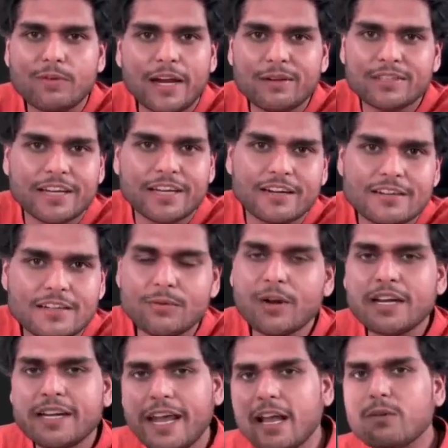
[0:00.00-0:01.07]
5 seconds. It
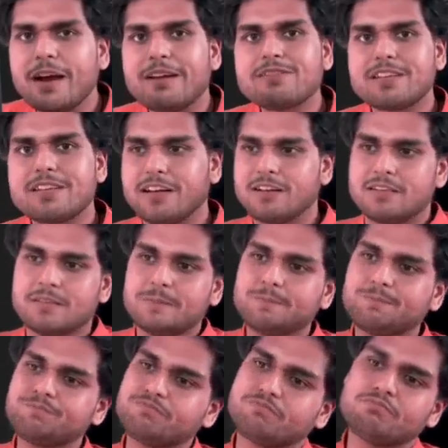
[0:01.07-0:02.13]
will take 5 seconds.
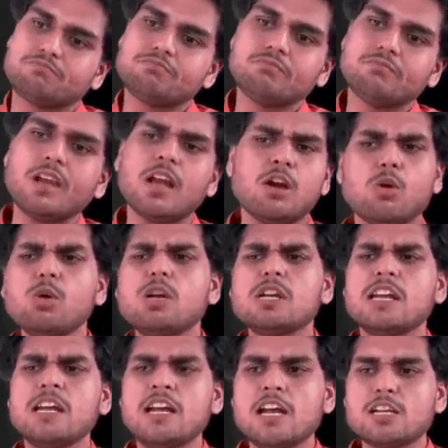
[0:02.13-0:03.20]
Cool.
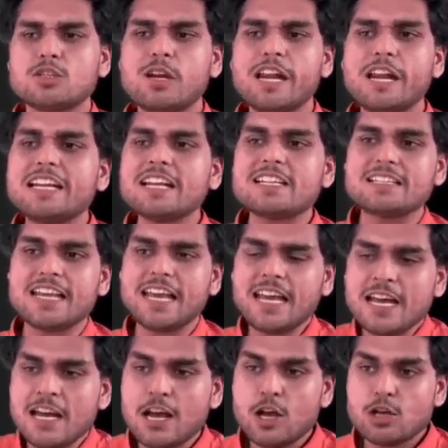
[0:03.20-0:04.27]
So let us
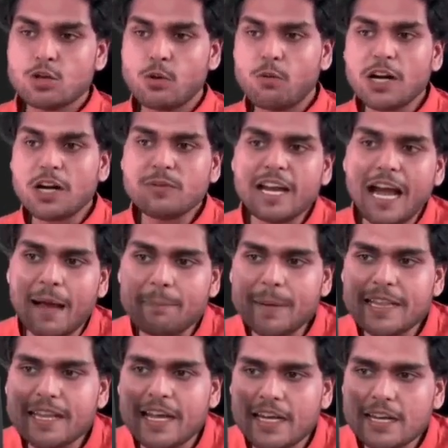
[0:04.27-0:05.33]
see. So what will
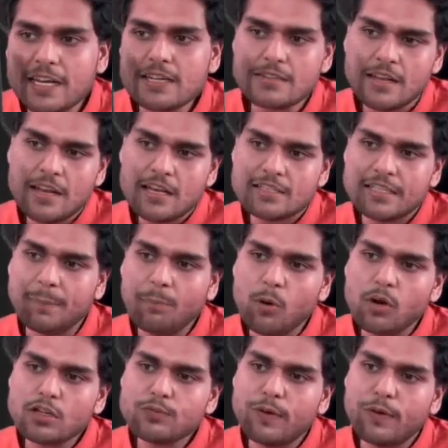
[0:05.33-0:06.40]
happen then is,
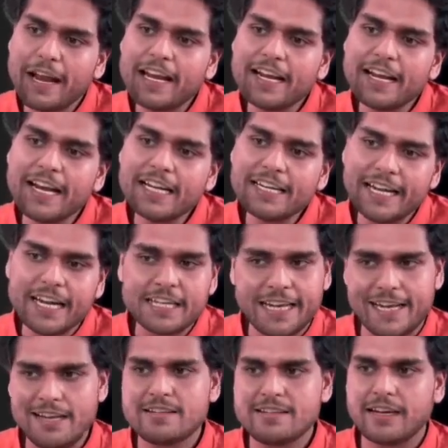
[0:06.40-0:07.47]
suppose file reading take
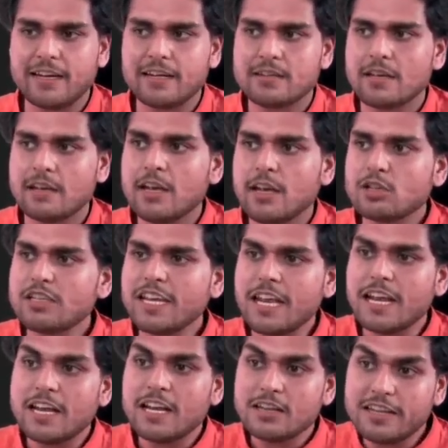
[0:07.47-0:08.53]
10 seconds. So
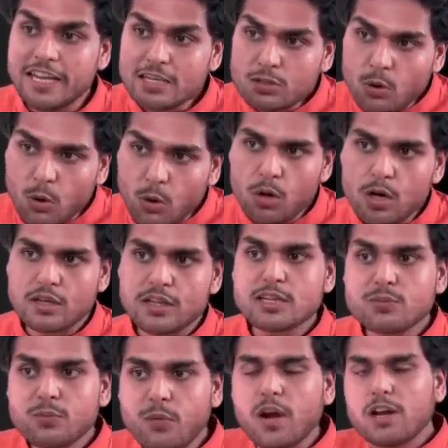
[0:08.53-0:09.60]
see, this code,
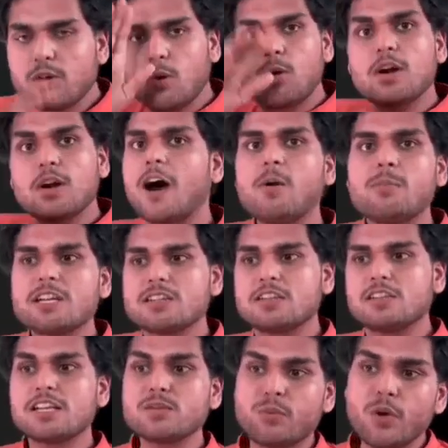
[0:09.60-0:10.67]
this full code, how much
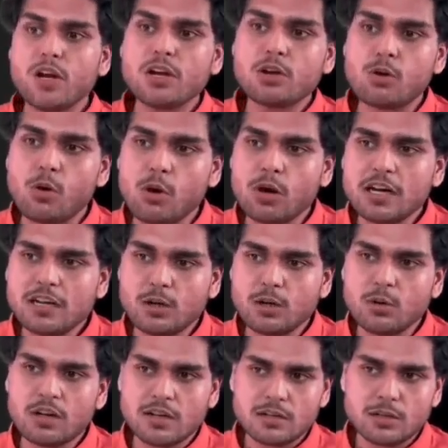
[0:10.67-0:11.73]
this full code
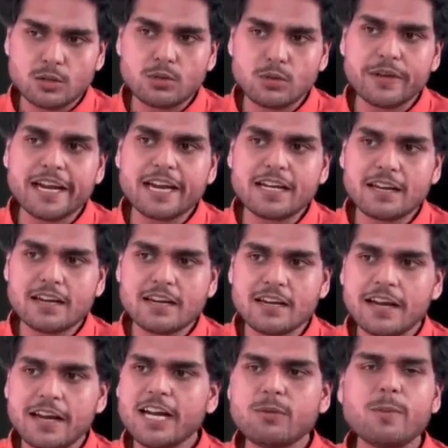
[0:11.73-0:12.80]
took to V8?
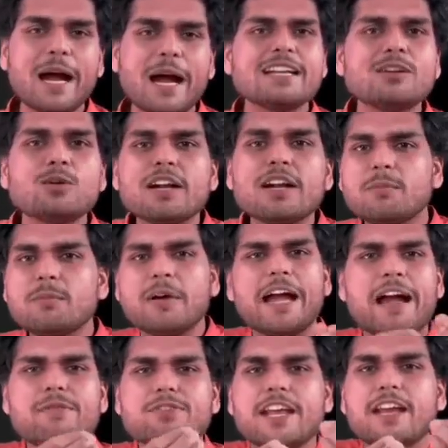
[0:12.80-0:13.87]
It might
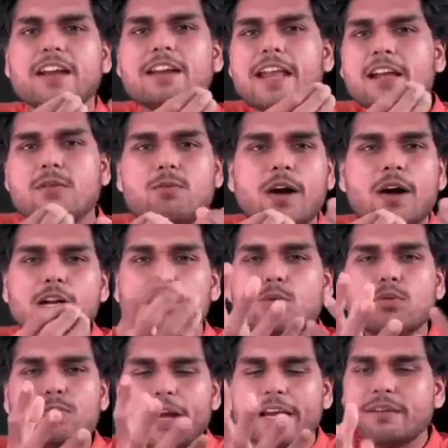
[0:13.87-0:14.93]
have taken like 1
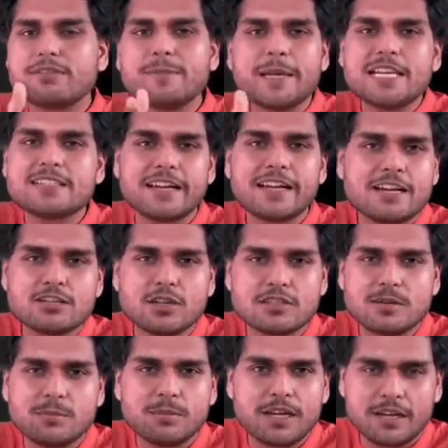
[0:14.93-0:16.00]
to 5 milliseconds or
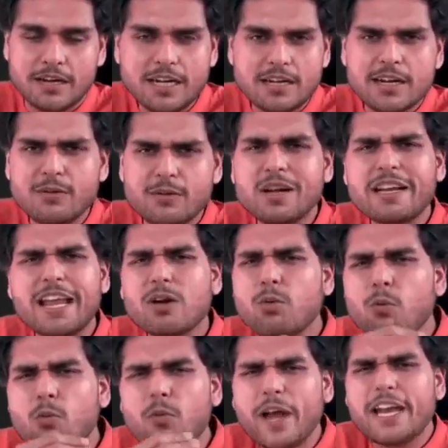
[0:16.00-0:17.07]
something, right? It will take
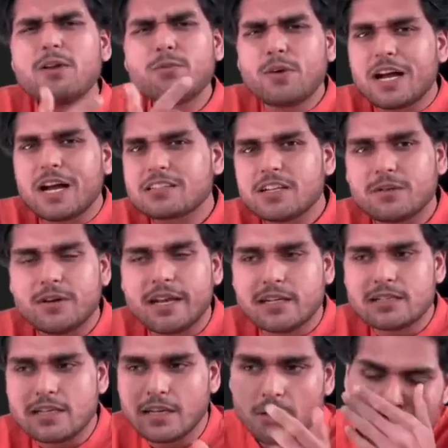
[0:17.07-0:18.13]
very fast, it will
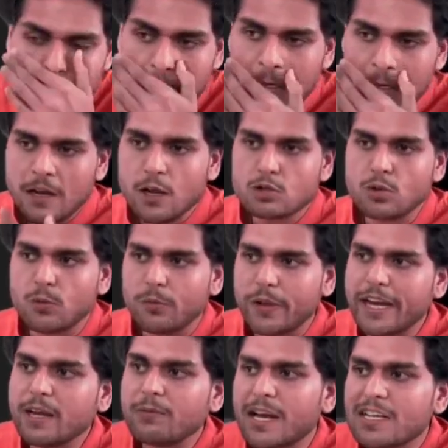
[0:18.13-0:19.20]
execute. So
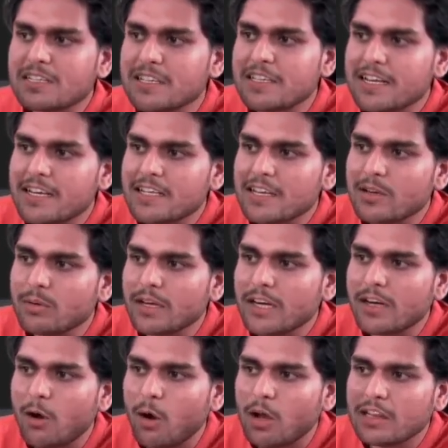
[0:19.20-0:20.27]
very fast is
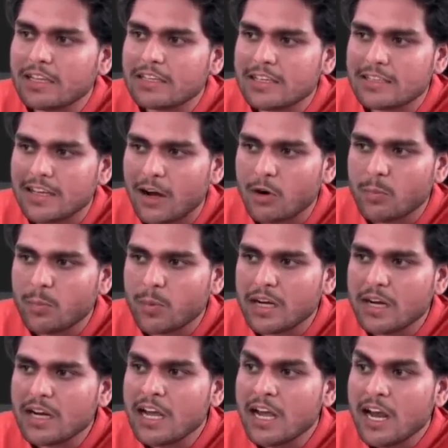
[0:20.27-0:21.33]
executed, all this is
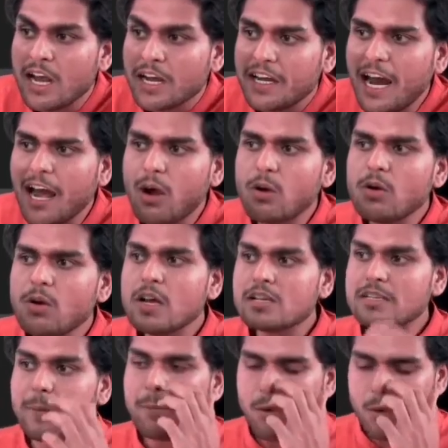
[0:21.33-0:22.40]
outputted. Now,
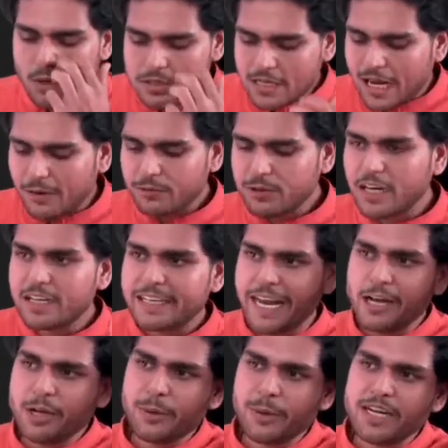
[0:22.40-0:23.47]
suppose after
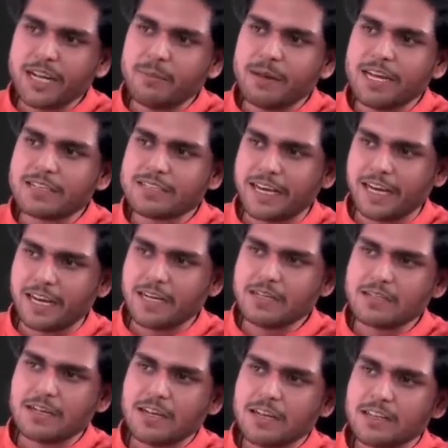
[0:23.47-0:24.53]
10-20
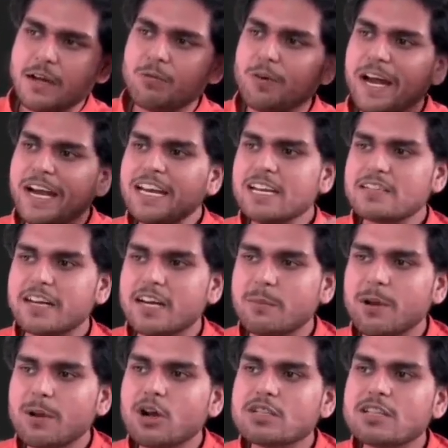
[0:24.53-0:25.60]
milliseconds, the file is
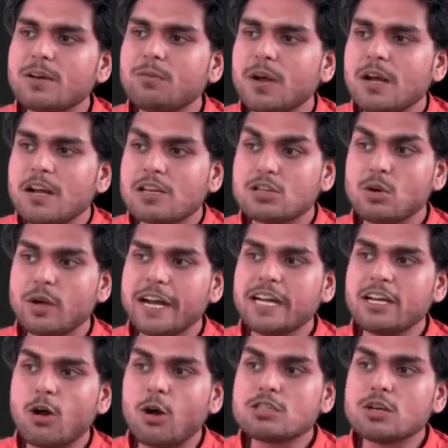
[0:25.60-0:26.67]
read, because so it
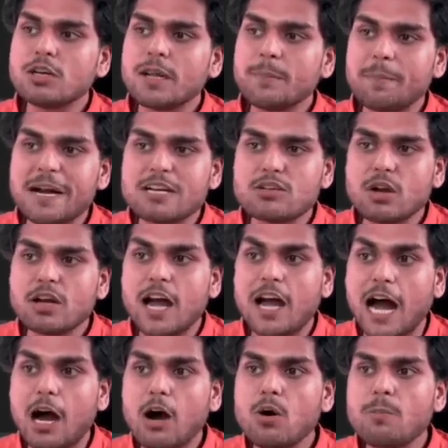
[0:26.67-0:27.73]
also depends on
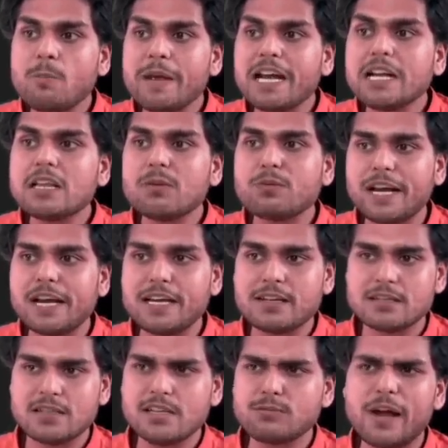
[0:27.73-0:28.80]
how big the file
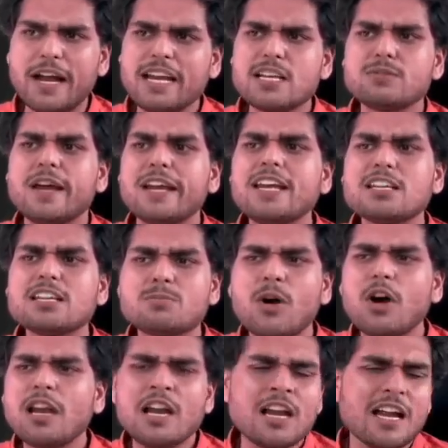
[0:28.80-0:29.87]
is. This file is very
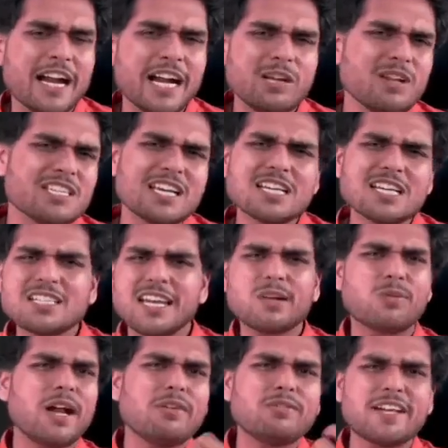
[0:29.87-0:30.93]
small, it will just
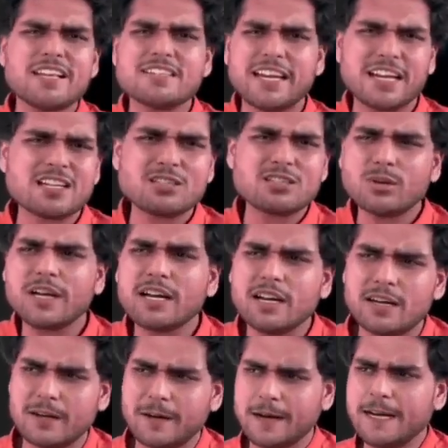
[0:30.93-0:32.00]
take 5-10 seconds to read
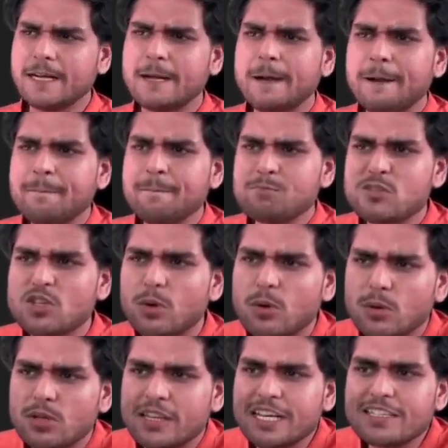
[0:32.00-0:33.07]
it, right?
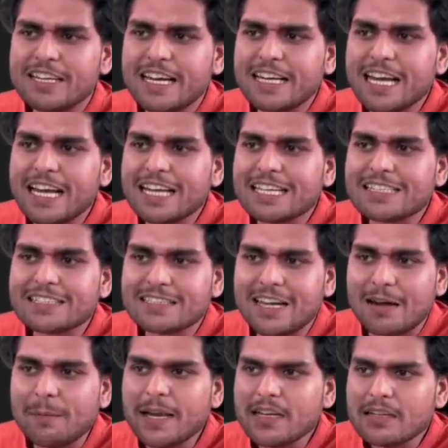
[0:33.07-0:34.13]
So this data is
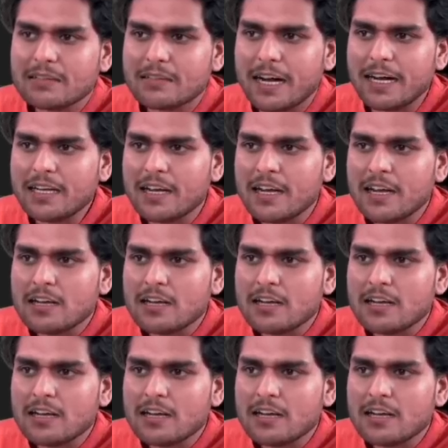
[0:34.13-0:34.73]
coming, right?